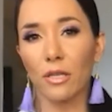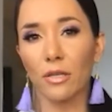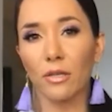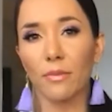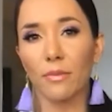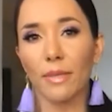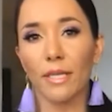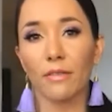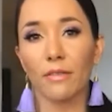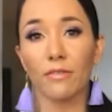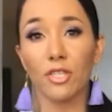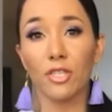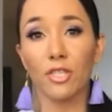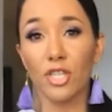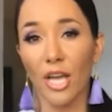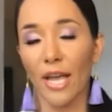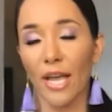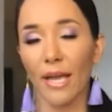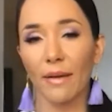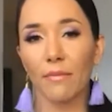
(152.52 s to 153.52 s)
bit of
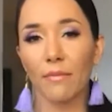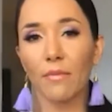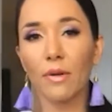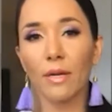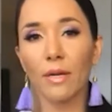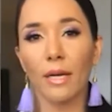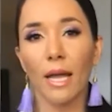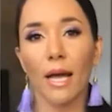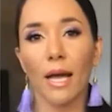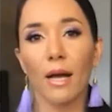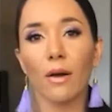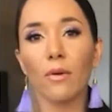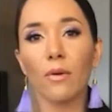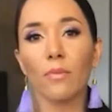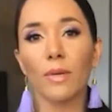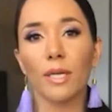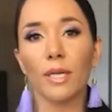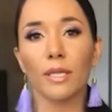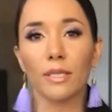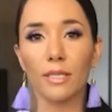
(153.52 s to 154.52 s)
shame now,
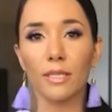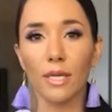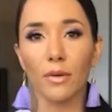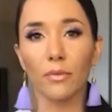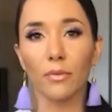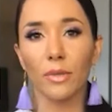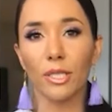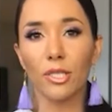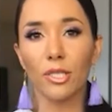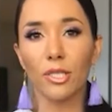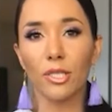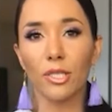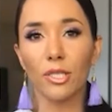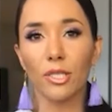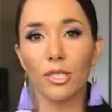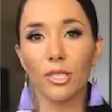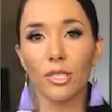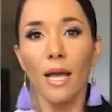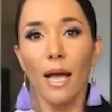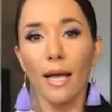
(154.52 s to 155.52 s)
because I wish
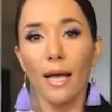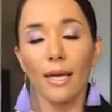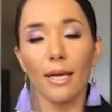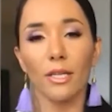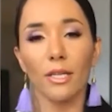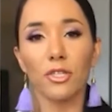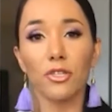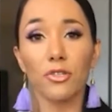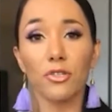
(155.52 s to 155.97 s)
it just